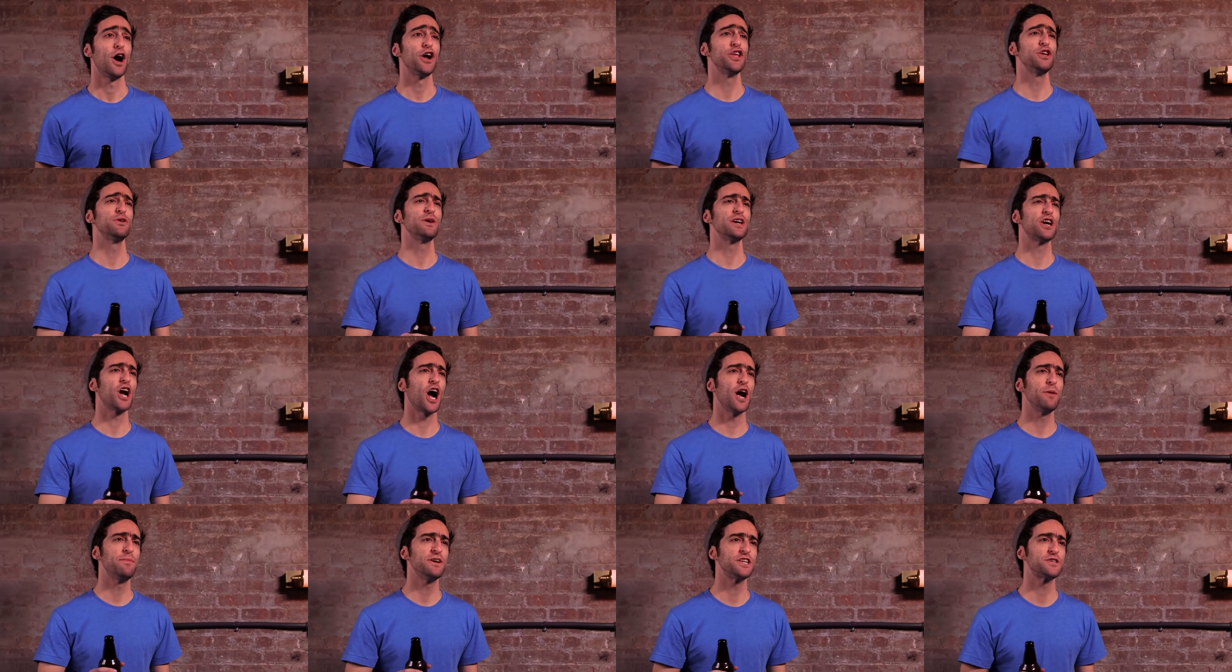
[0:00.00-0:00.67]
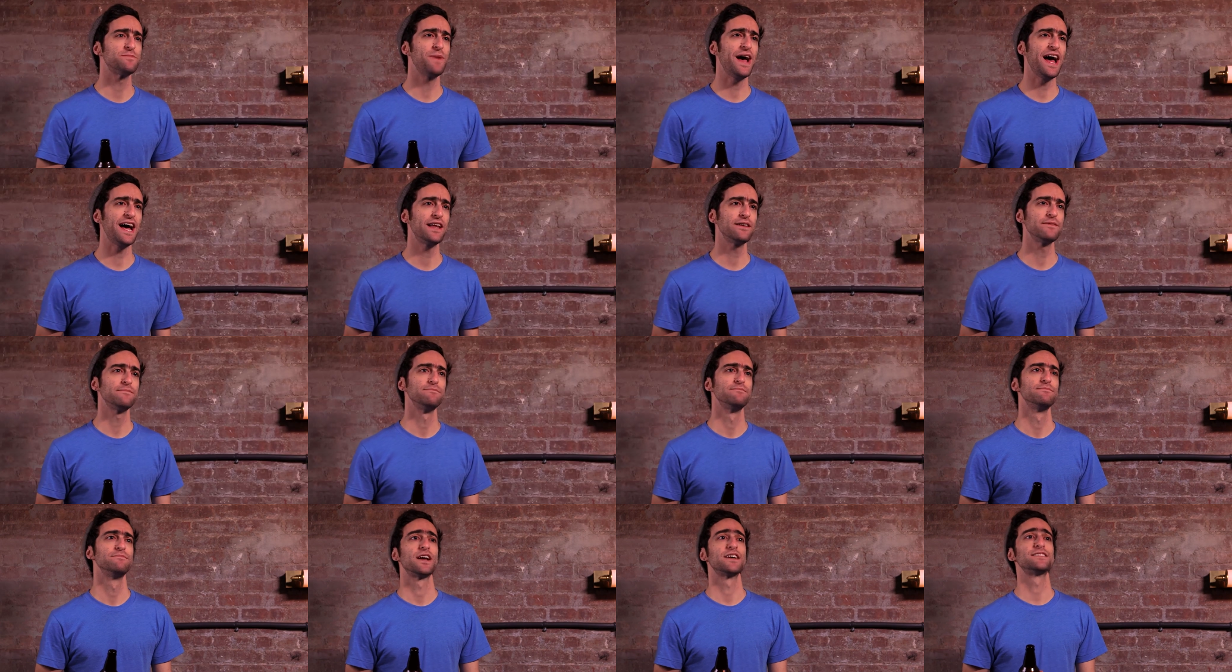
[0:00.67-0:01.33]
Are you a garbage man?
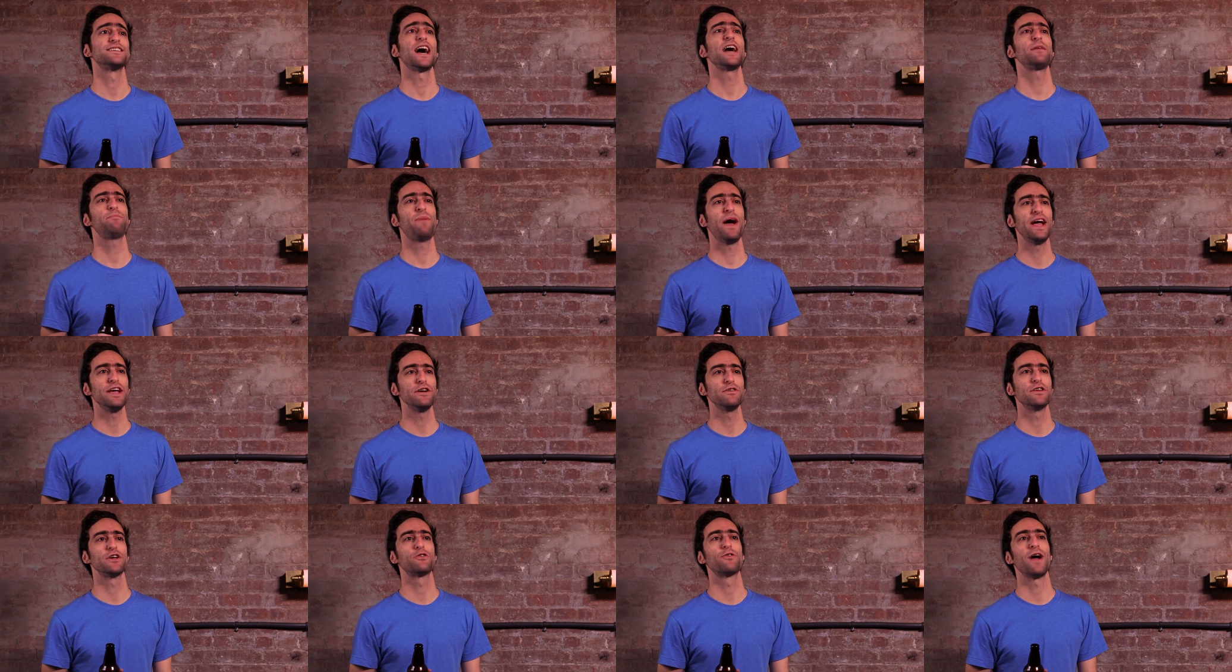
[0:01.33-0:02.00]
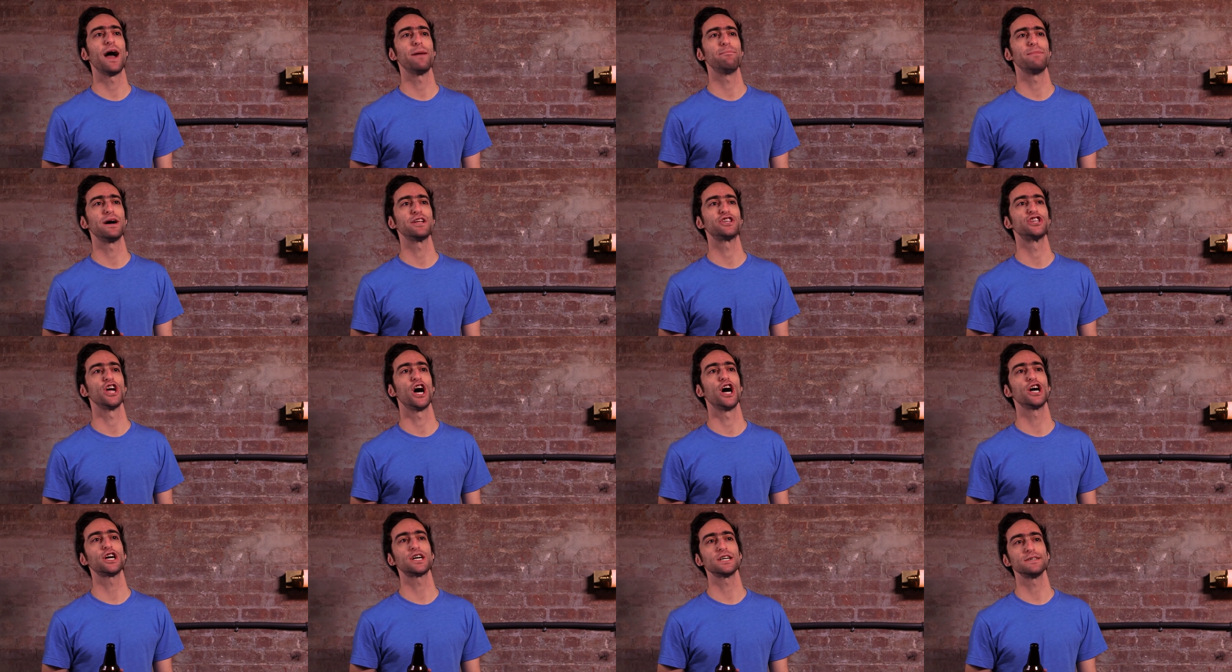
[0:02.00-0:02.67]
Because I'd pay you to grab my
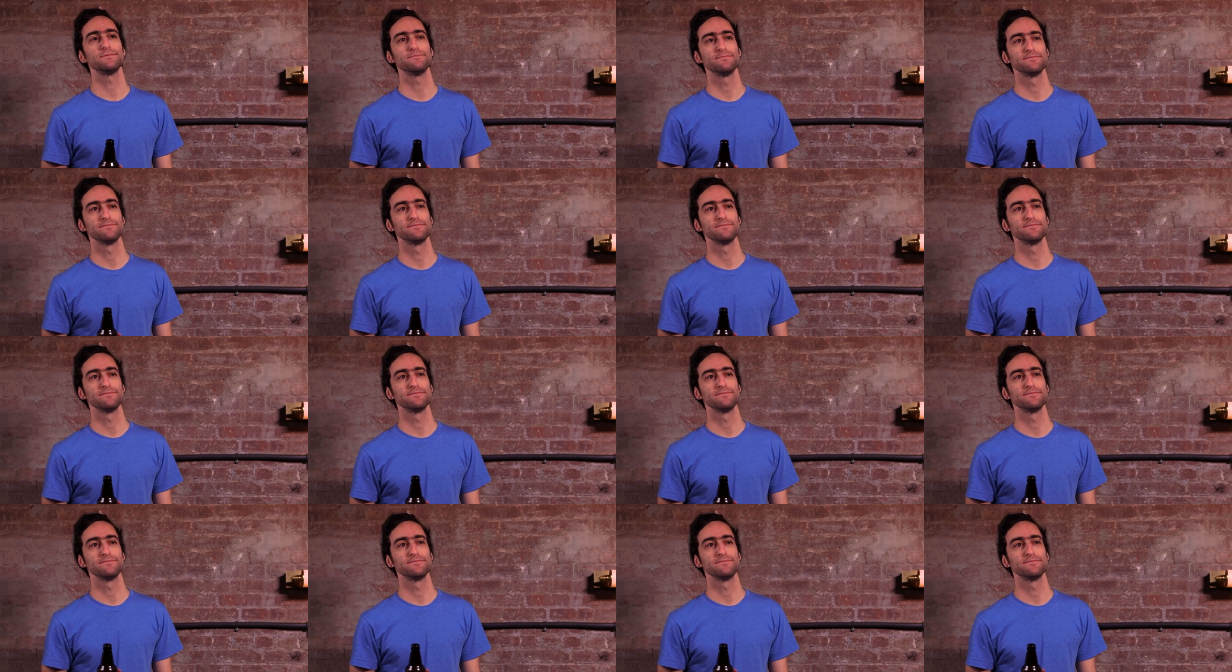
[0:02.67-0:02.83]
junk.